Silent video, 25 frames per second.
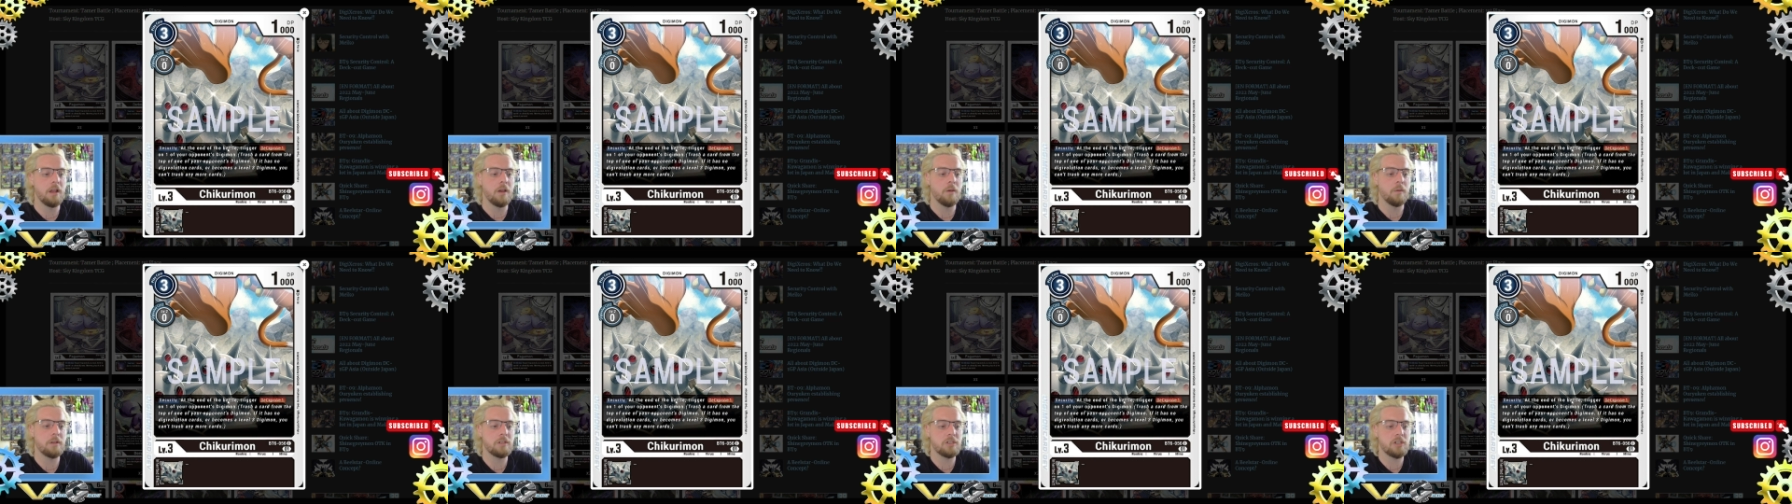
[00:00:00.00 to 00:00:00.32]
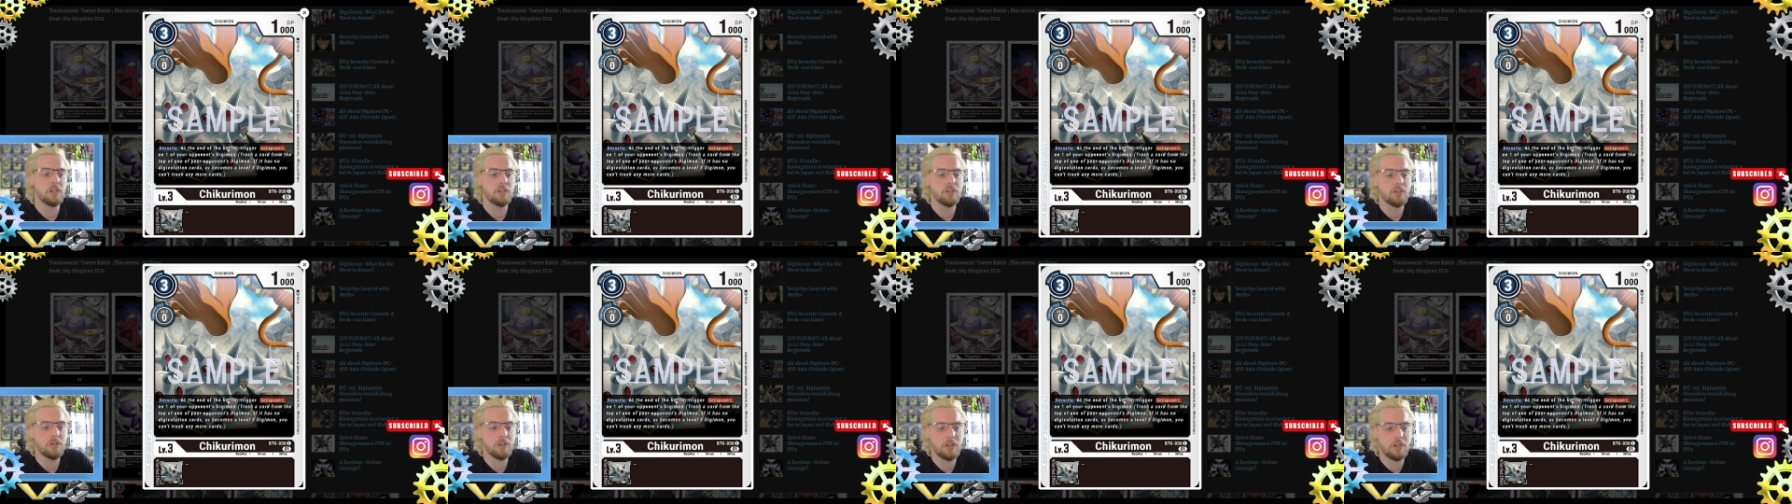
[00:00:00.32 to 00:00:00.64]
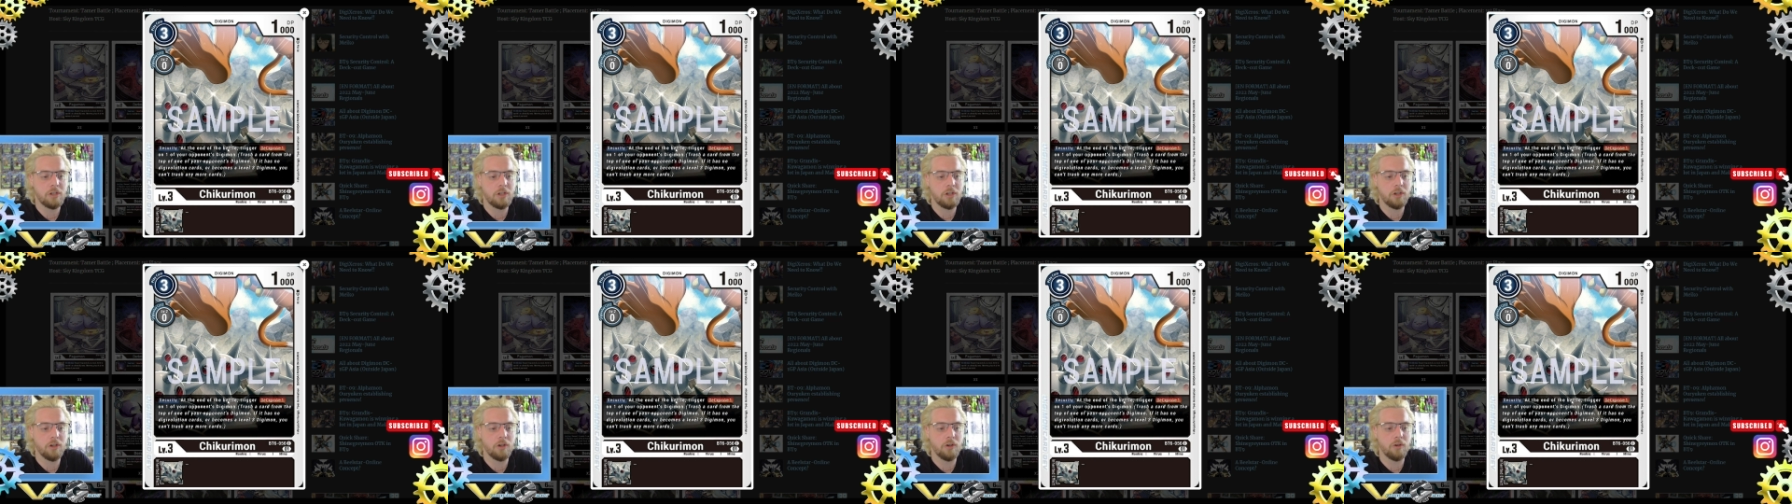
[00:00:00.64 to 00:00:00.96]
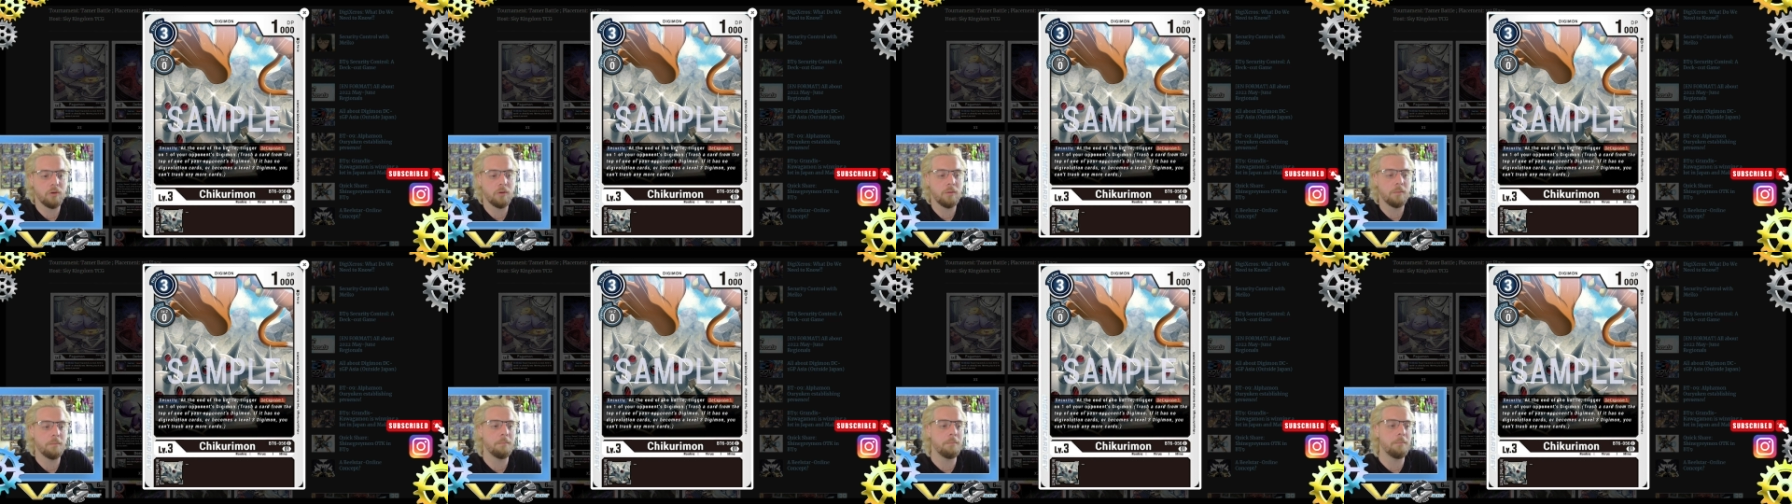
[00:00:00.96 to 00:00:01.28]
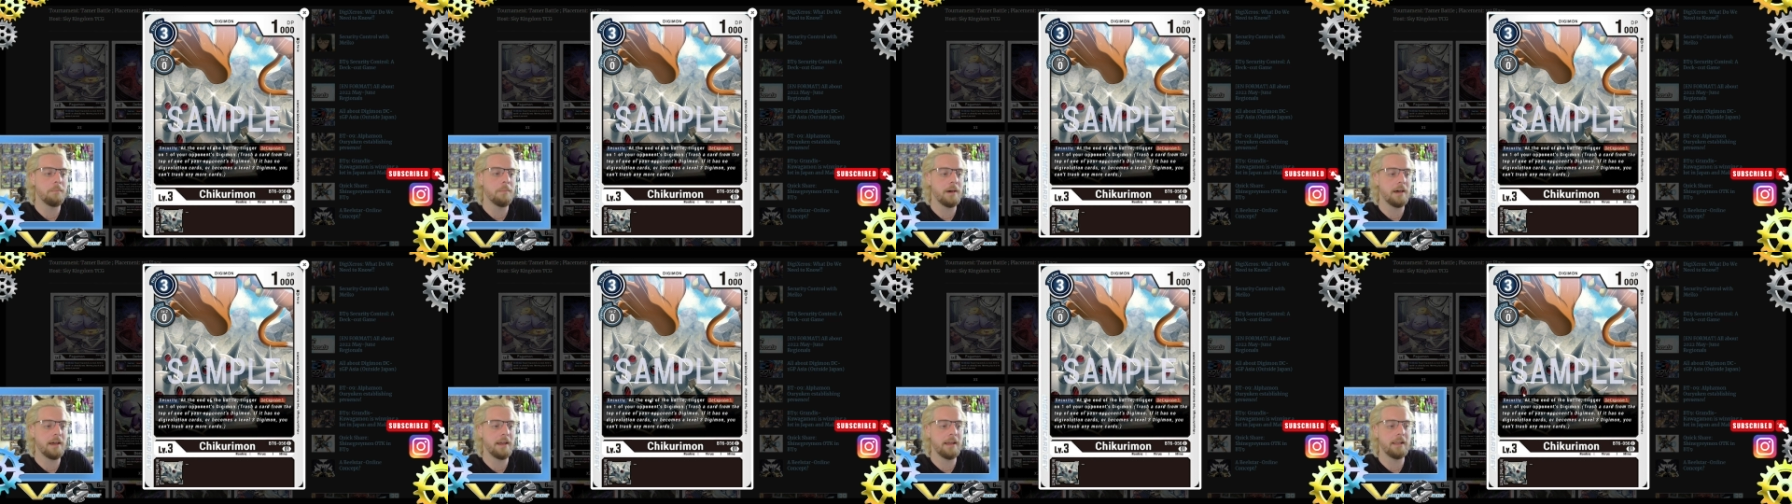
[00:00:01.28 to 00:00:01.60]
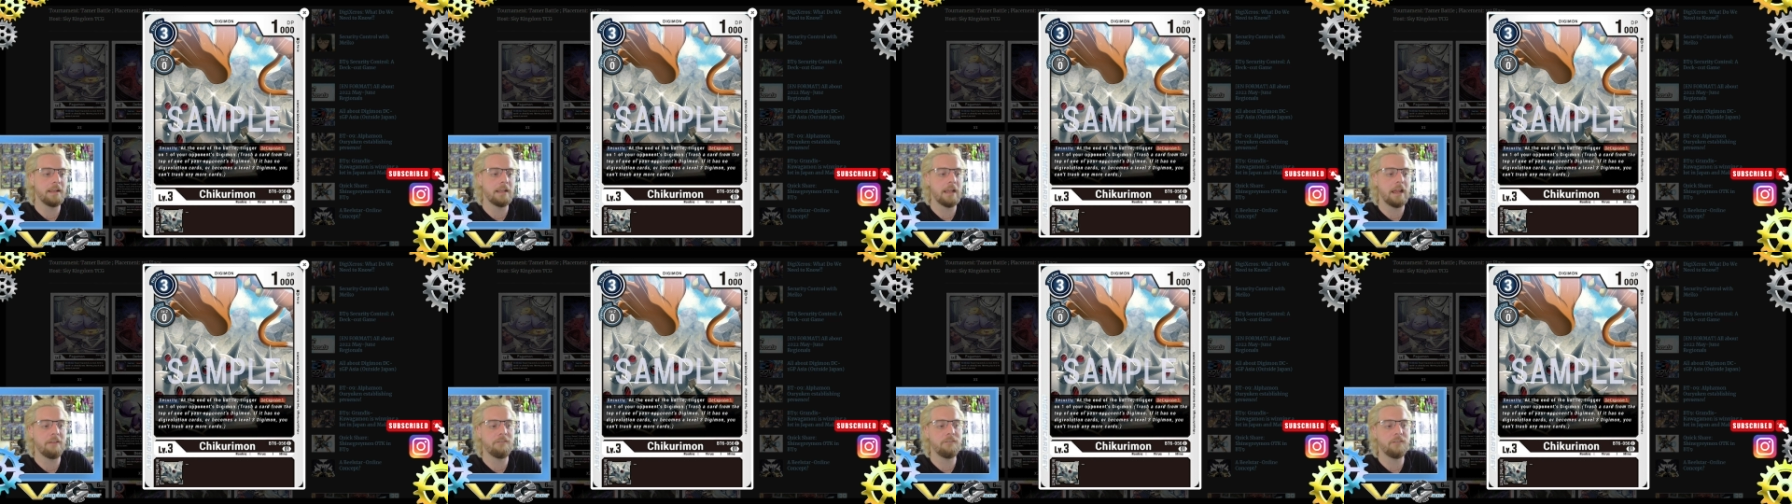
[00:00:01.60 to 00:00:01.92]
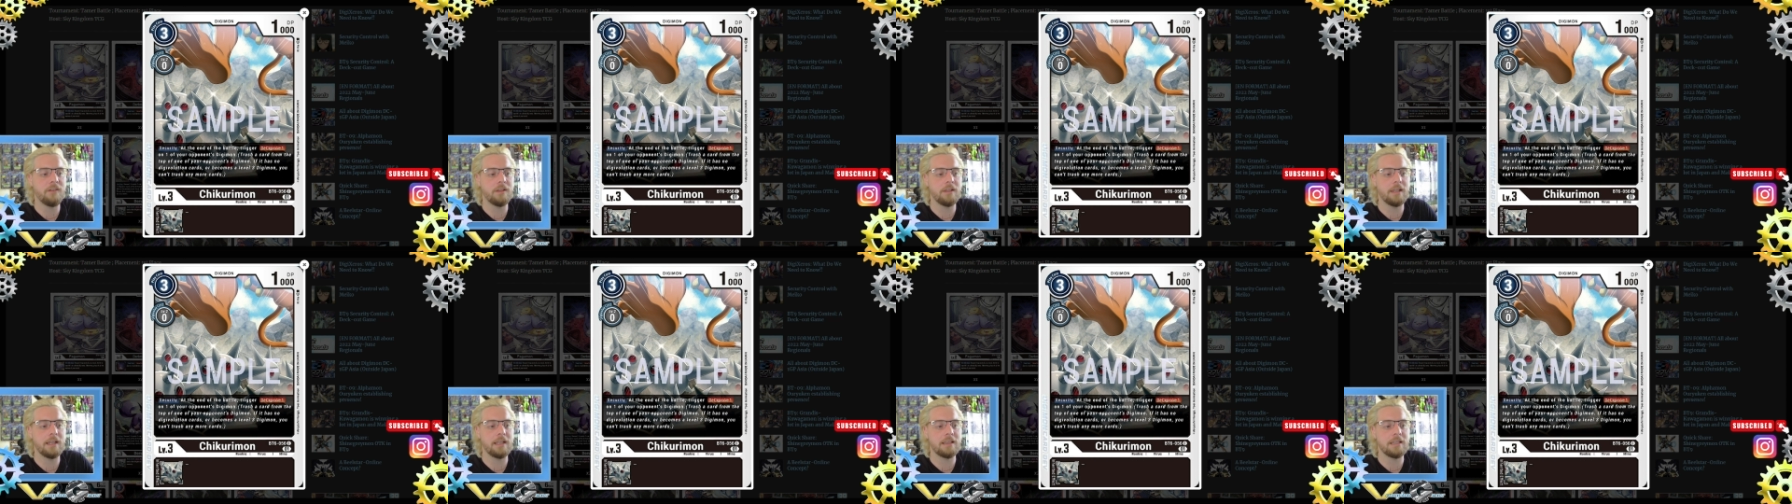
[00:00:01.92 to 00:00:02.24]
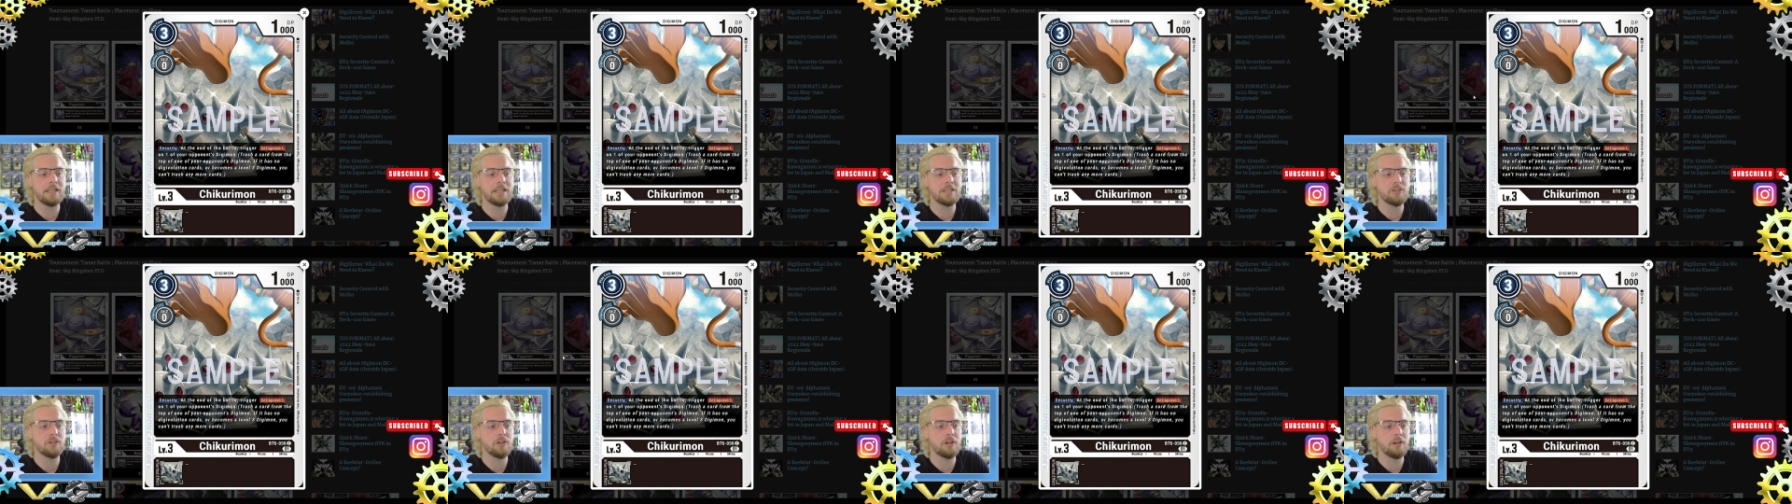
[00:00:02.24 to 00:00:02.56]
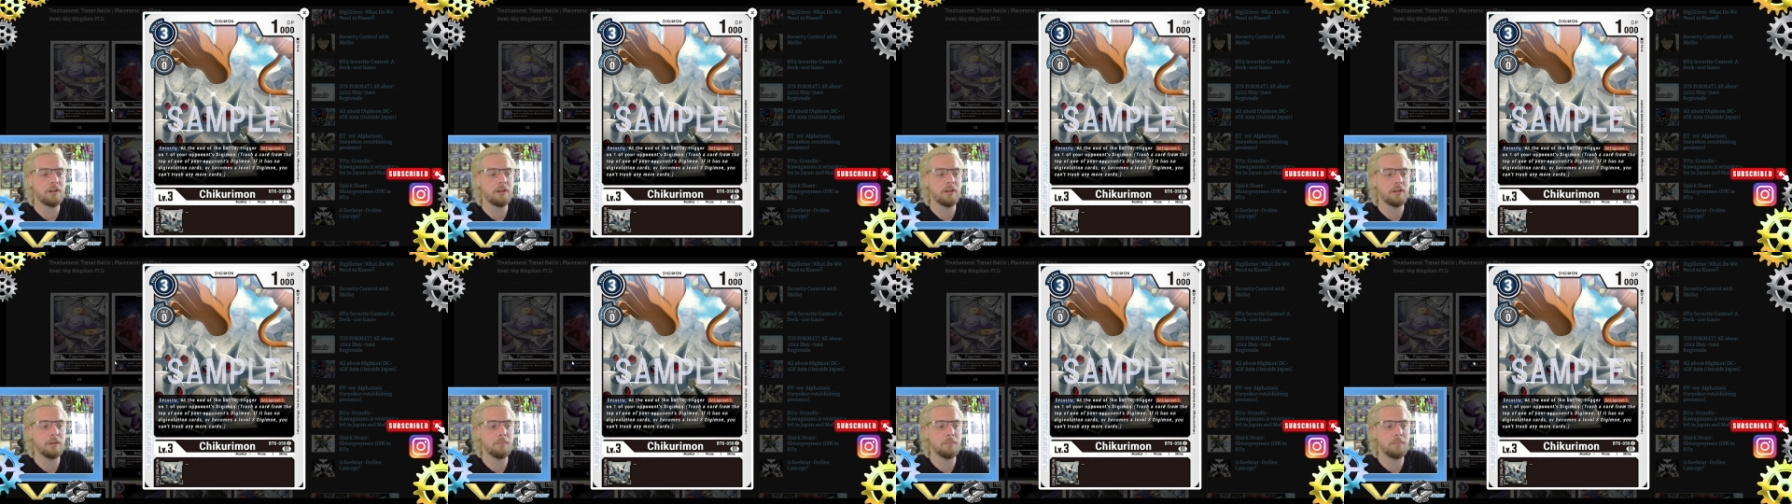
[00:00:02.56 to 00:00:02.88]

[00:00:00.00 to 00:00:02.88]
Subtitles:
which is cute, but I feel like this could have